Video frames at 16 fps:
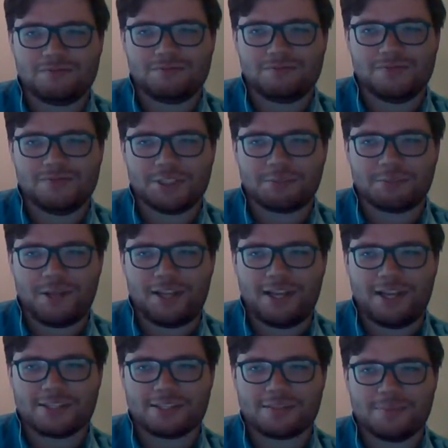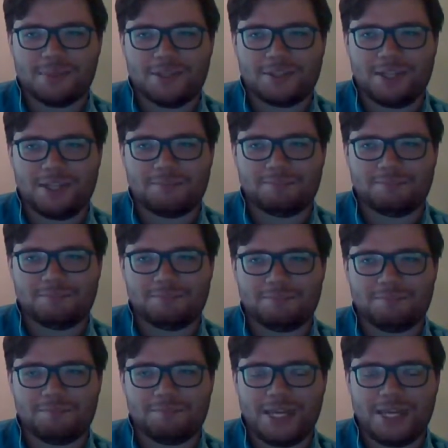I should probably ask him about that.
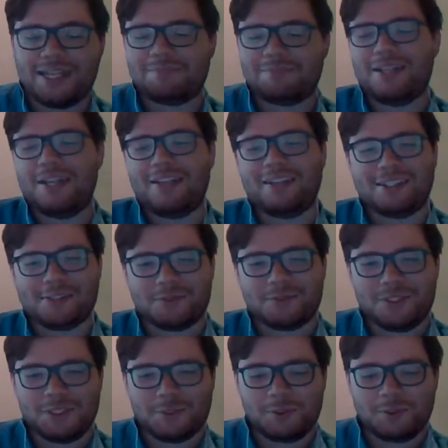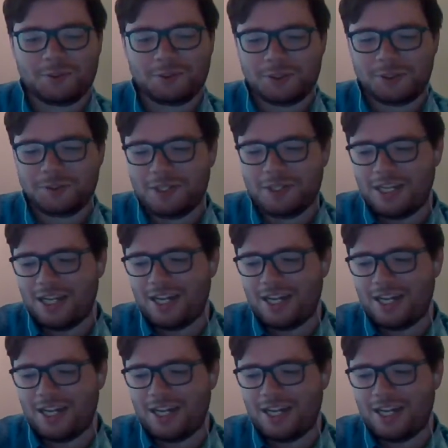But yeah, that's a really cool crew.